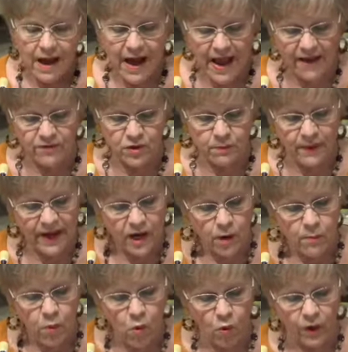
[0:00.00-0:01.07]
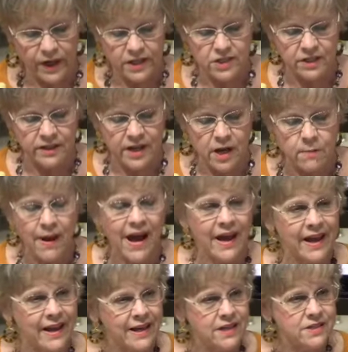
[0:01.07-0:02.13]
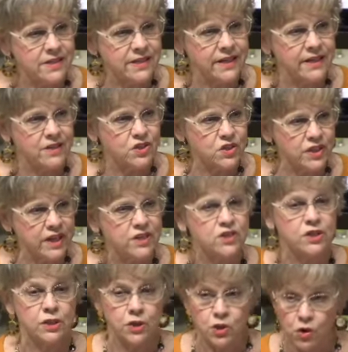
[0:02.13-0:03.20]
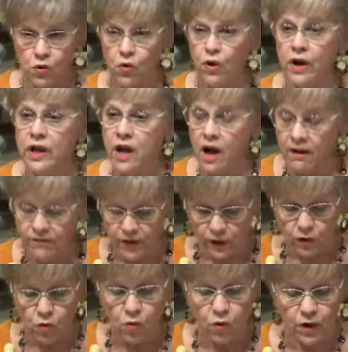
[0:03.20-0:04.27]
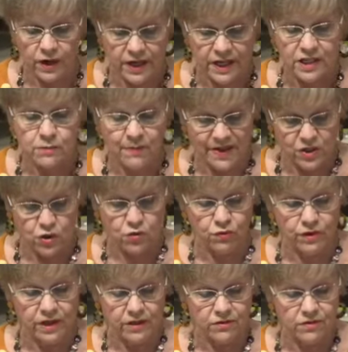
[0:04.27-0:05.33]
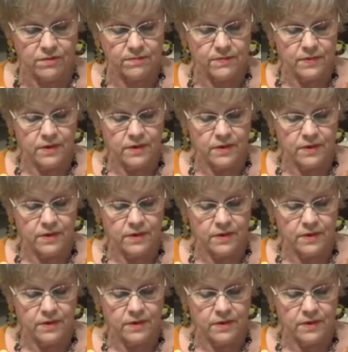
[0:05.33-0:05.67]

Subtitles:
I have to make a point. Nehemiah 8:10 says, "The joy of the Lord is my strength."